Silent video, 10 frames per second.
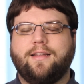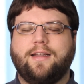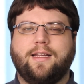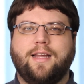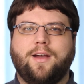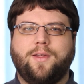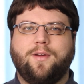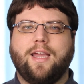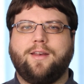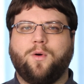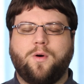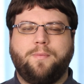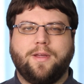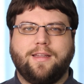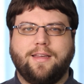that now you can
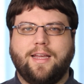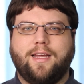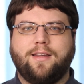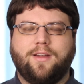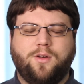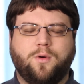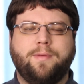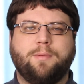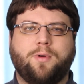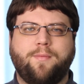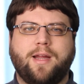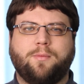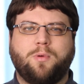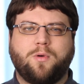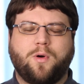open an Adobe
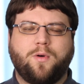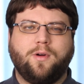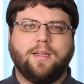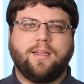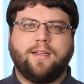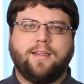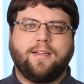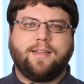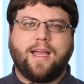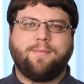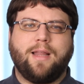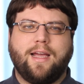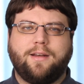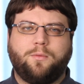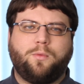Premiere Pro
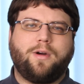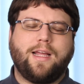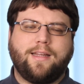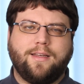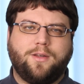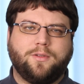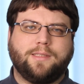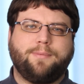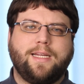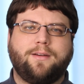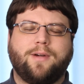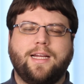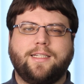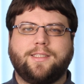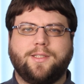timeline right into
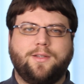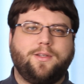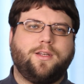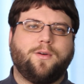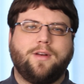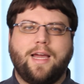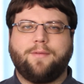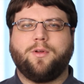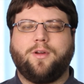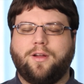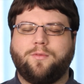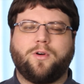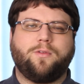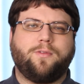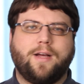SpeedGrade, so you don't have to
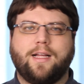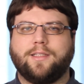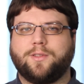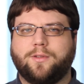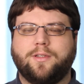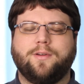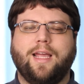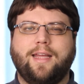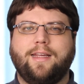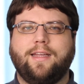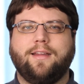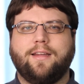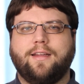convert files or do any